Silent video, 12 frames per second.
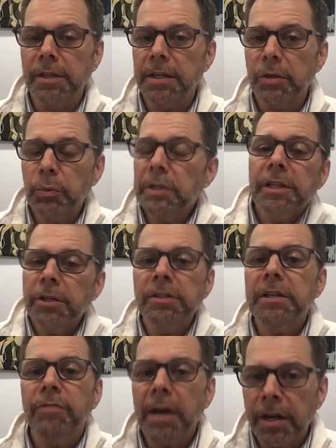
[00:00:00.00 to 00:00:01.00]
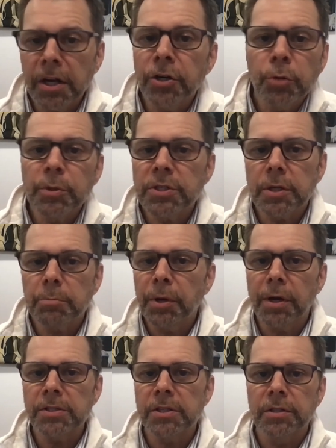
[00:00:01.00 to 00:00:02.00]
Like we literally have had 100%
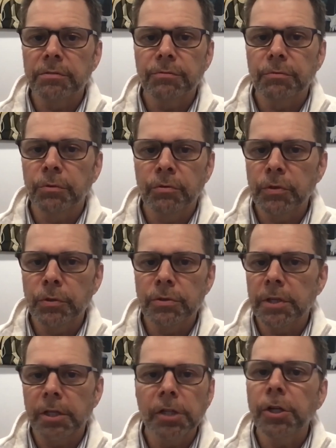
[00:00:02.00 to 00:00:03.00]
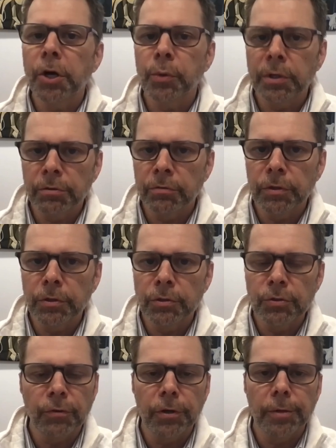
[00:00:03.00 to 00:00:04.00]
positive reviews, like glowing
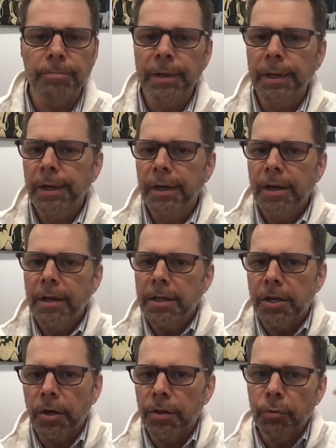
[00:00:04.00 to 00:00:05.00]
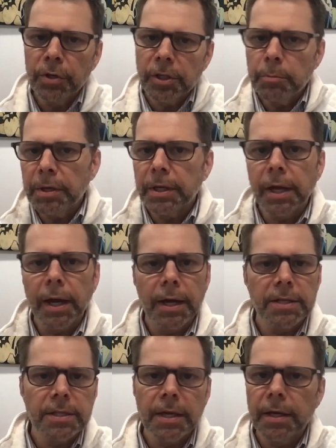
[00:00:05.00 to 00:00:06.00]
reviews from, the really big
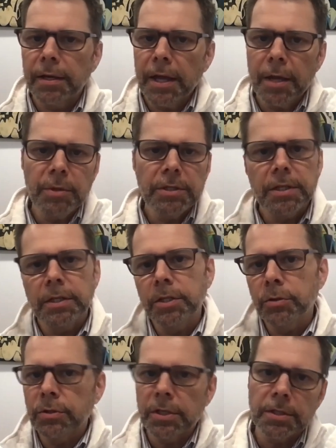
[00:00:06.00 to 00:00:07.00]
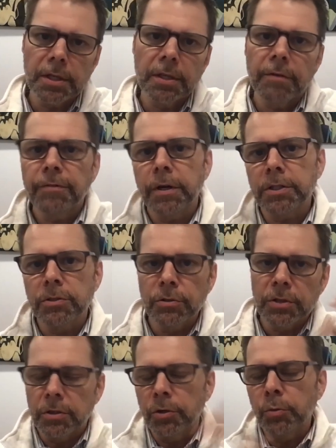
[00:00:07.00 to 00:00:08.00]
guys, the ABC Newses and the Fox
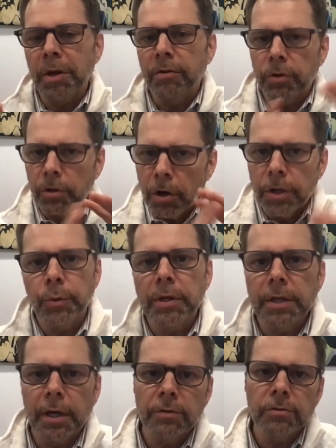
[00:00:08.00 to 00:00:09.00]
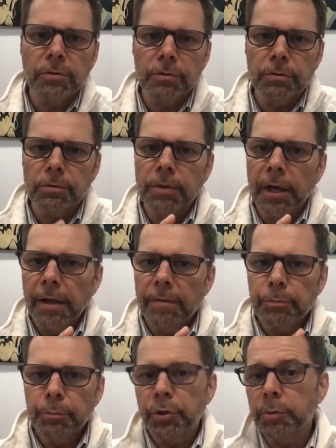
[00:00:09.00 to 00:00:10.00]
News and whomever, all the way down to
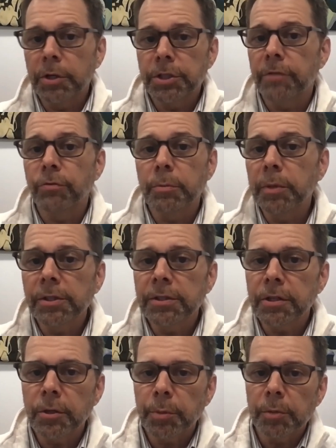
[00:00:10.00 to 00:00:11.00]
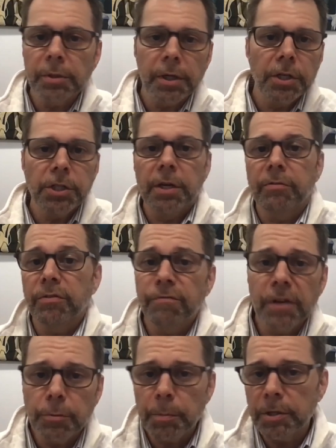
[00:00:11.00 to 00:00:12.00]
pretty much every military publication, every
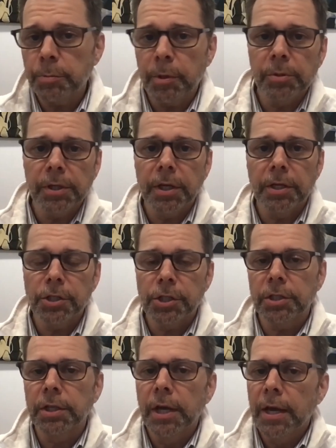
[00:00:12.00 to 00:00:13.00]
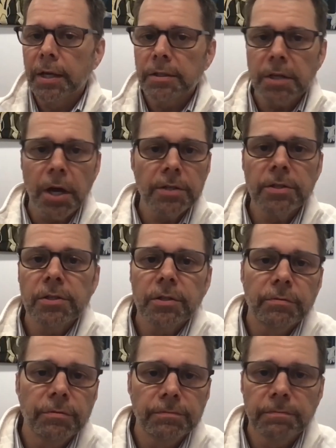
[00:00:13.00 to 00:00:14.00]
faith-based publication, tons
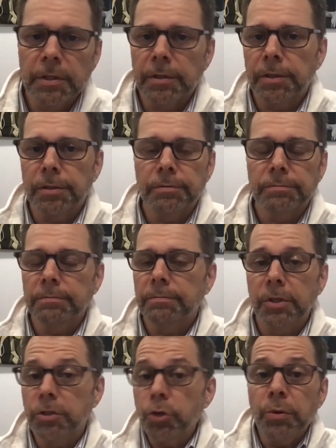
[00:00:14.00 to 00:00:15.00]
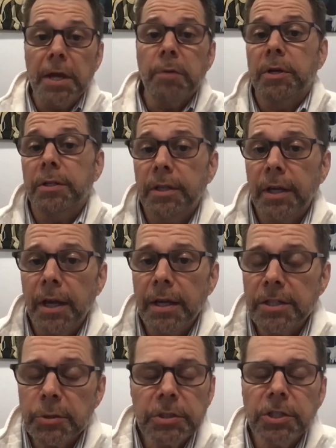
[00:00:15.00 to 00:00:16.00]
of, you name it.
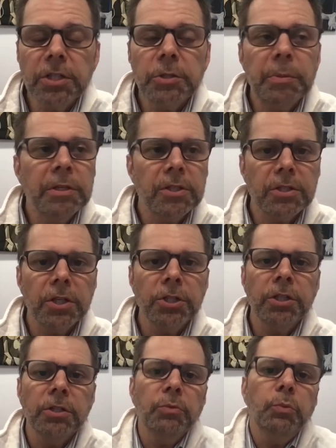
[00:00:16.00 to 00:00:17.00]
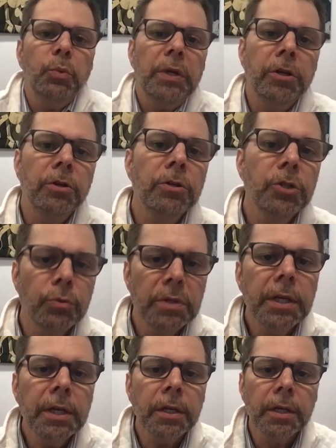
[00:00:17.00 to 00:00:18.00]
And it's just been such a weird,
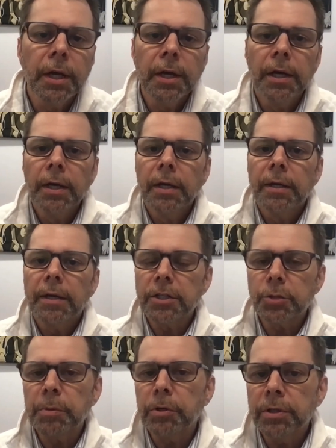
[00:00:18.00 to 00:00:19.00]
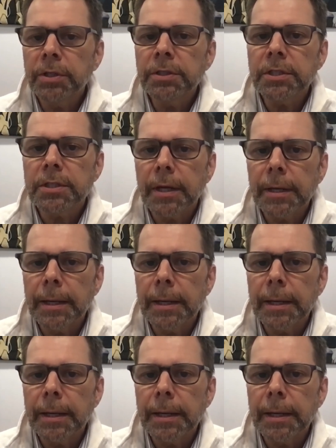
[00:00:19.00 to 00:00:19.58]
unique experience.